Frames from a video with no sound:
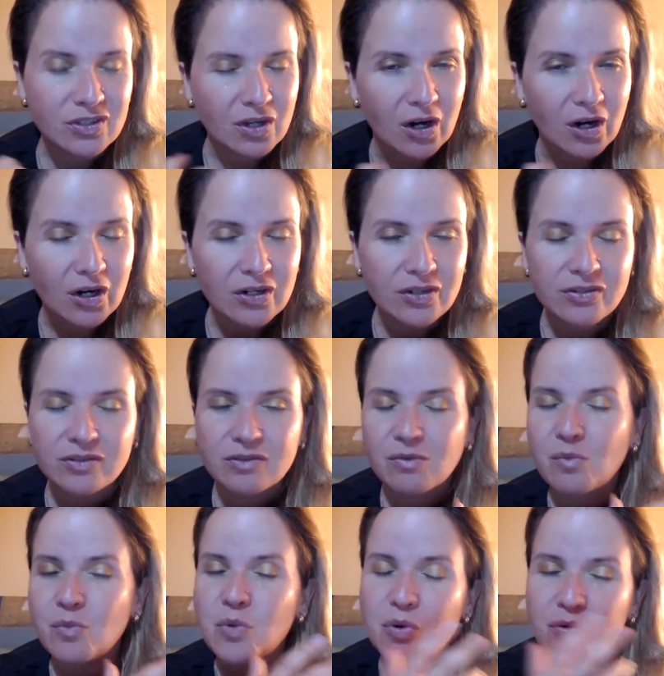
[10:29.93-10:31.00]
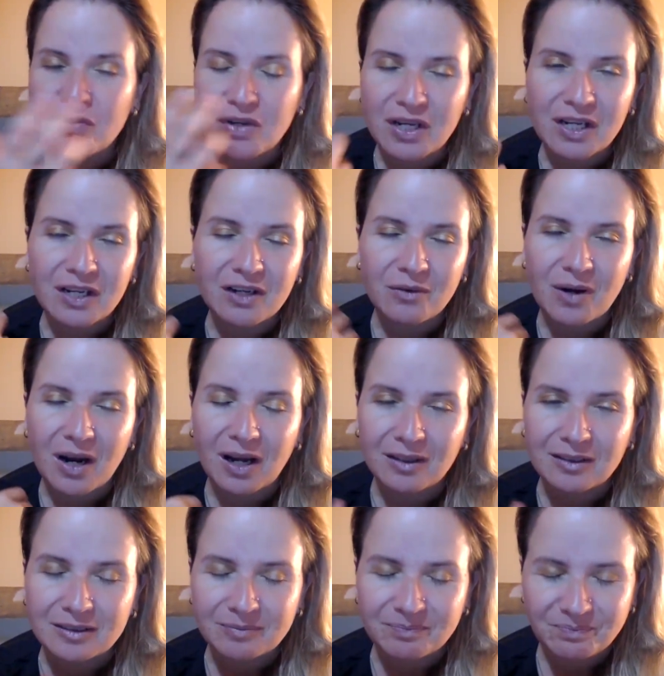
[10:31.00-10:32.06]
start moving
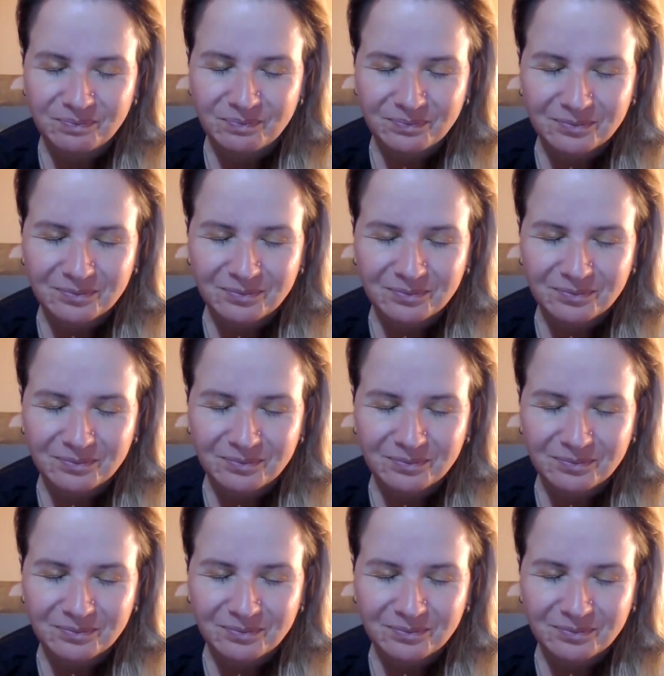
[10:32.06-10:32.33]
around,